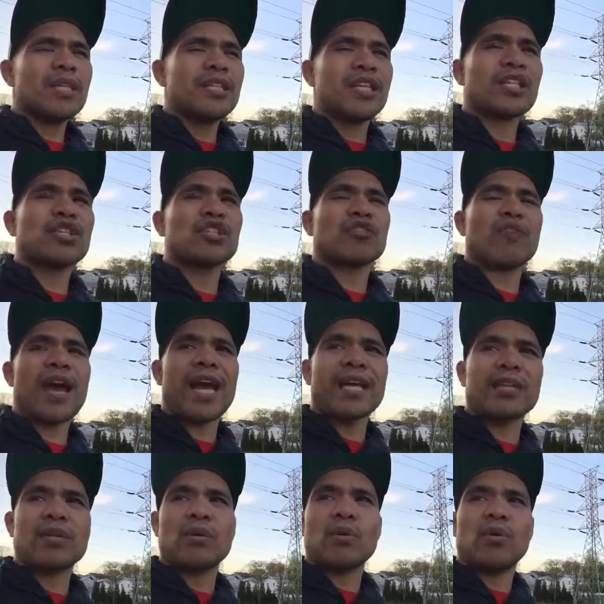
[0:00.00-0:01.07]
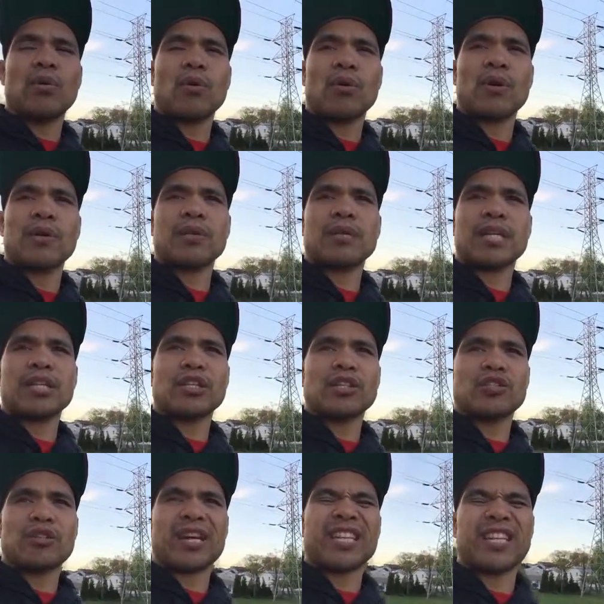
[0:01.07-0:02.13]
distract or not
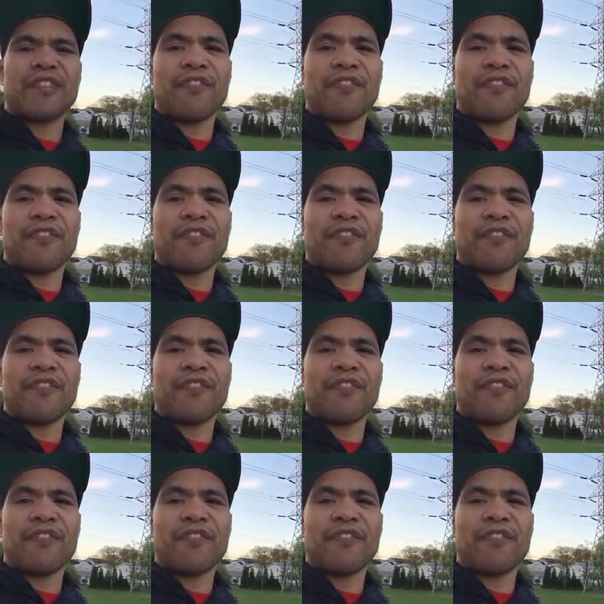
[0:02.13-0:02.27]
distract,